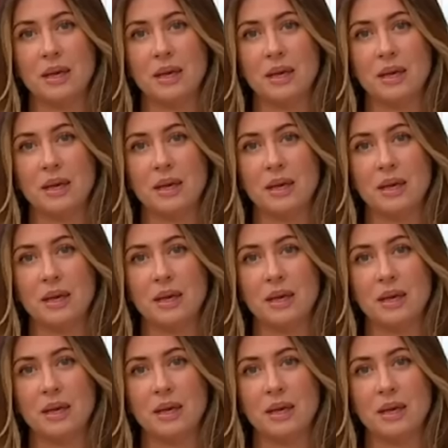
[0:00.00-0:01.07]

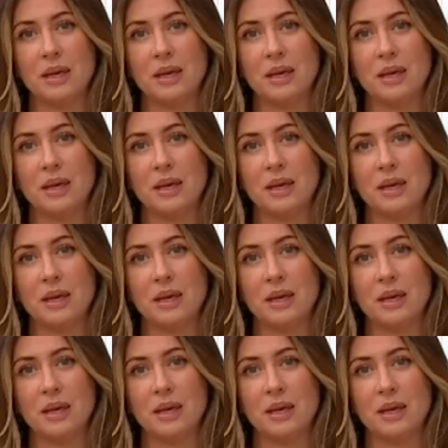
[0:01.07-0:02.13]

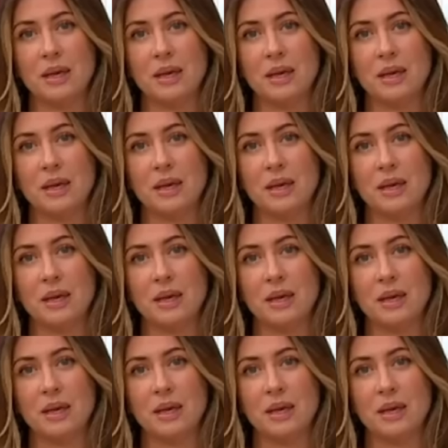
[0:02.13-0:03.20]

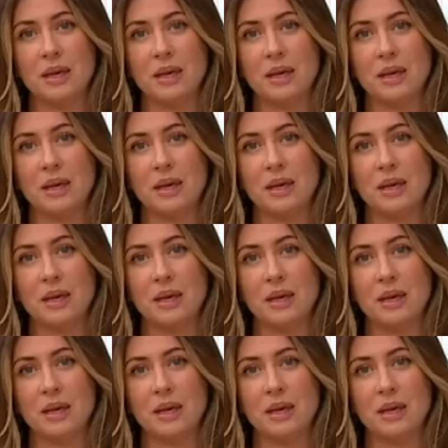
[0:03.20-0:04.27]

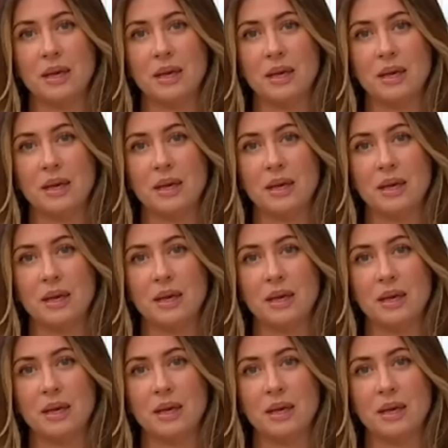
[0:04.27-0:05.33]

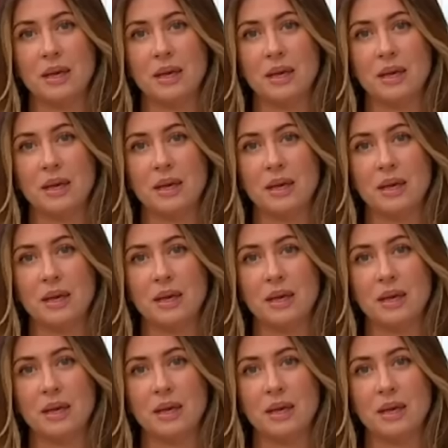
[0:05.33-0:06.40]

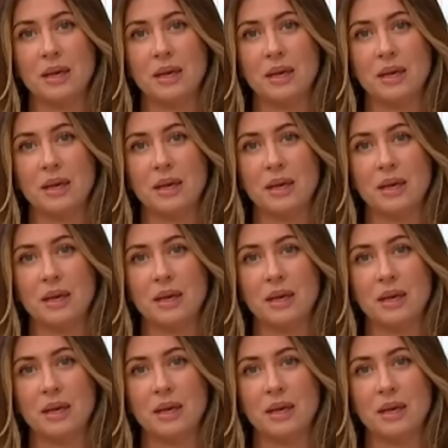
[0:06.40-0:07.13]
[no speech]